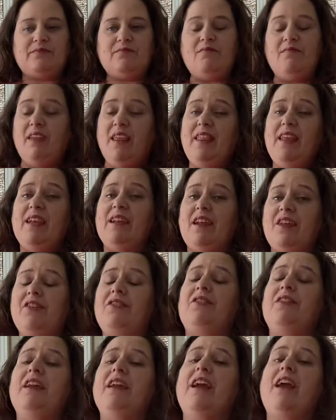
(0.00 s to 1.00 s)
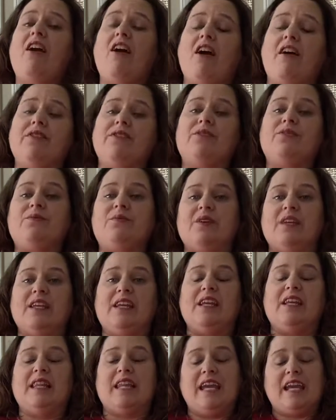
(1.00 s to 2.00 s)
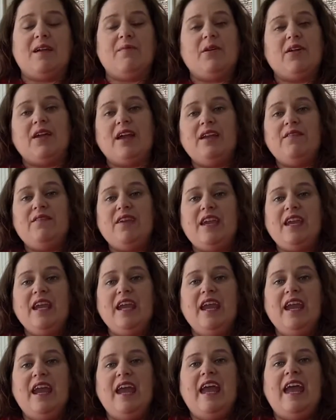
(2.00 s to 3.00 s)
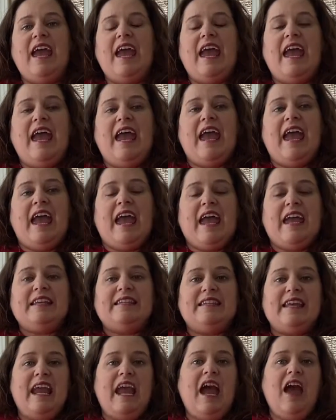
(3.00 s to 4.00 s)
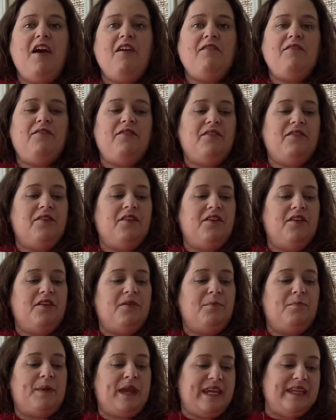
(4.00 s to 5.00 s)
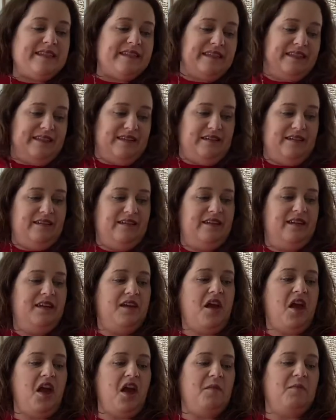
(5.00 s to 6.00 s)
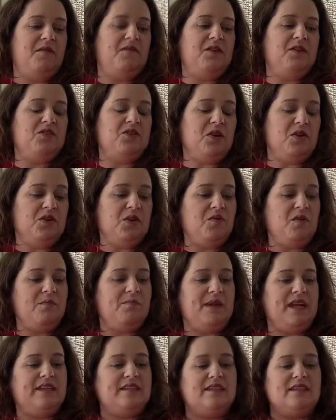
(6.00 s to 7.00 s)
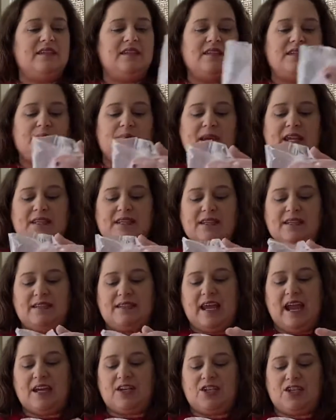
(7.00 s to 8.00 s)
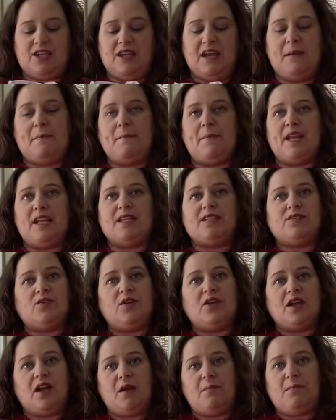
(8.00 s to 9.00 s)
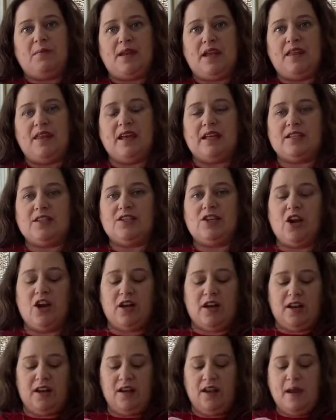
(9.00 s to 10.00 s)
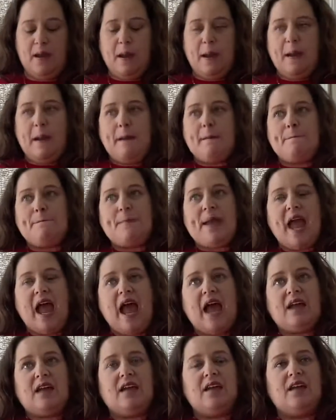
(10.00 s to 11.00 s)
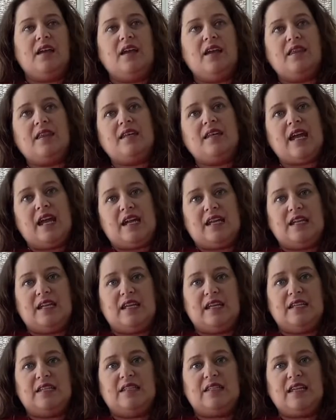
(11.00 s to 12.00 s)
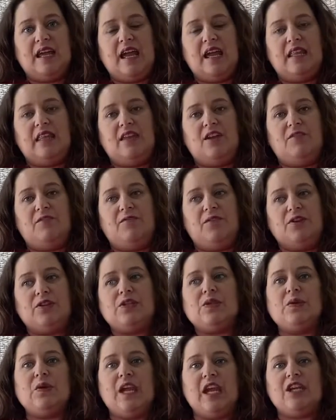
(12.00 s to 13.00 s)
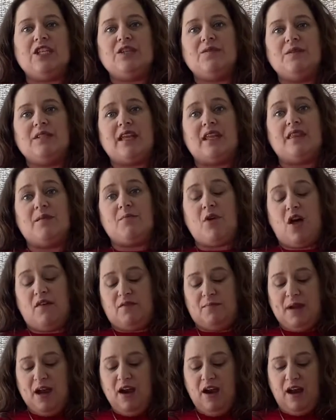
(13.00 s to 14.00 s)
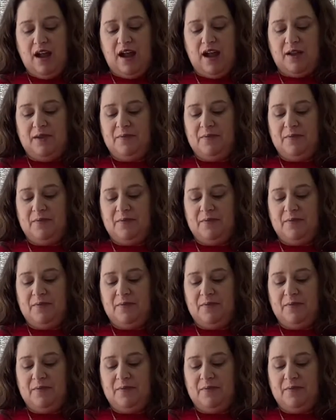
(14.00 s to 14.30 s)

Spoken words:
And another thing I also really like about Hy-Vee is they have Basin. If you don't know what Basin is actually a Minnesota company that started back in the 90s, and their first location was at the Mall of America.